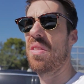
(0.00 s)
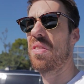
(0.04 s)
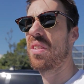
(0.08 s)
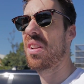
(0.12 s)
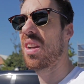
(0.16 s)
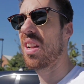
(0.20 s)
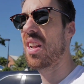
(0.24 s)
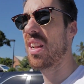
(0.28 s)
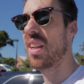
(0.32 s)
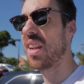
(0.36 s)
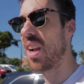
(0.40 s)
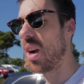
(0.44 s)

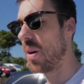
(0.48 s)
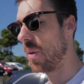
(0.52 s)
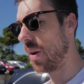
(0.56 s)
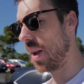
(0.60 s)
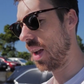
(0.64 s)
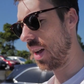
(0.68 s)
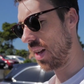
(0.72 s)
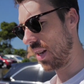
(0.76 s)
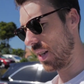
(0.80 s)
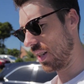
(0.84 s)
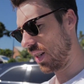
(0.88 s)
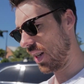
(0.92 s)
got to go
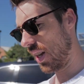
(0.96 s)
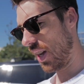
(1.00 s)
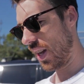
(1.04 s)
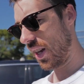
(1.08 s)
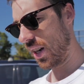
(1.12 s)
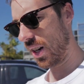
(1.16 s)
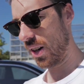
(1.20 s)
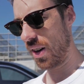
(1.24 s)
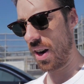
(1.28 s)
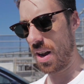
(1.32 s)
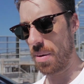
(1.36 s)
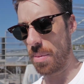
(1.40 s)
out
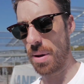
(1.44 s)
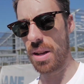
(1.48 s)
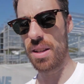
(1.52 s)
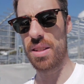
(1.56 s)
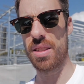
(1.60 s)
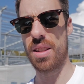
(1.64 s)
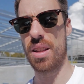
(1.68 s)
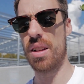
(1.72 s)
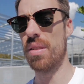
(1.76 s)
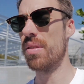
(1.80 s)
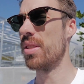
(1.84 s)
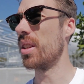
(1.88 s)
and grab
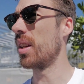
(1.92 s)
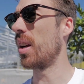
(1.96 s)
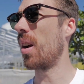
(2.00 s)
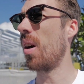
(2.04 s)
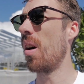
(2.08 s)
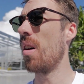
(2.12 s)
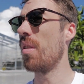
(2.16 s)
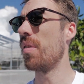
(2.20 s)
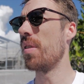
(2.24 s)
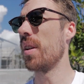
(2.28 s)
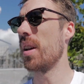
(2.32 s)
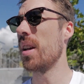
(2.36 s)
ourselves a
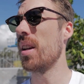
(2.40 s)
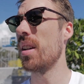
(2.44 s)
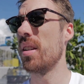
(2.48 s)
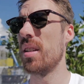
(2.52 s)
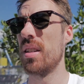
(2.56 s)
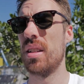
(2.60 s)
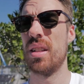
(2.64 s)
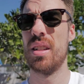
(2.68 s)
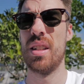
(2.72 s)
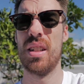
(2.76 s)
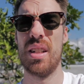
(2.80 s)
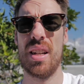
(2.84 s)
coffee
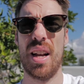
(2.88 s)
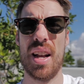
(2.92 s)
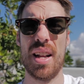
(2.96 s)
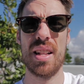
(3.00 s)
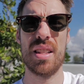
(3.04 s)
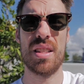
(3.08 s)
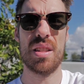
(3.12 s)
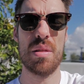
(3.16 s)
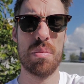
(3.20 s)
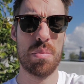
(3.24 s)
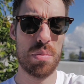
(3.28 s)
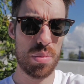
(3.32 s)

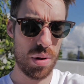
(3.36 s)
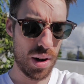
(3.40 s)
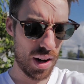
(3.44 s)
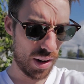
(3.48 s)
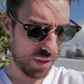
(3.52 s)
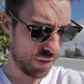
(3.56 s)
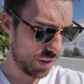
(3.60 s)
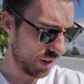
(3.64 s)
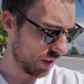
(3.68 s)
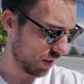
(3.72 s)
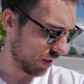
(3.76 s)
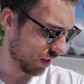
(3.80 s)
and some
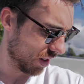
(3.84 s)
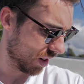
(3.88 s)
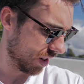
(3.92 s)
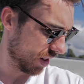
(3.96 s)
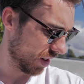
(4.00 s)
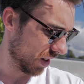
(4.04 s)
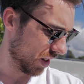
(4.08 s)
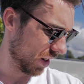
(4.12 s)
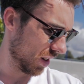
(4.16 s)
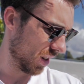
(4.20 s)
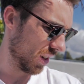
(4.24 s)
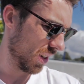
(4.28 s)
breakfast.
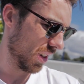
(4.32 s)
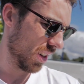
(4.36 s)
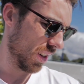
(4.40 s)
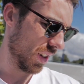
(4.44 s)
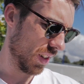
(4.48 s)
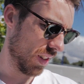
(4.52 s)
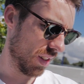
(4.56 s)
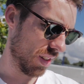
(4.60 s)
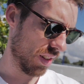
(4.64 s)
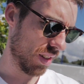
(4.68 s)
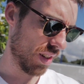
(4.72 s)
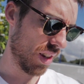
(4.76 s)

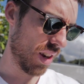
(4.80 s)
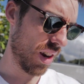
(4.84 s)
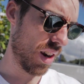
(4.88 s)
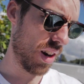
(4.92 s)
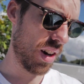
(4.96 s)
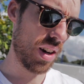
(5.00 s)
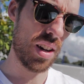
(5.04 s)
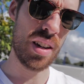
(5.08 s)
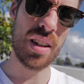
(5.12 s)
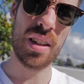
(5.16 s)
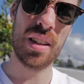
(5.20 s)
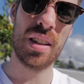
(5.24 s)
So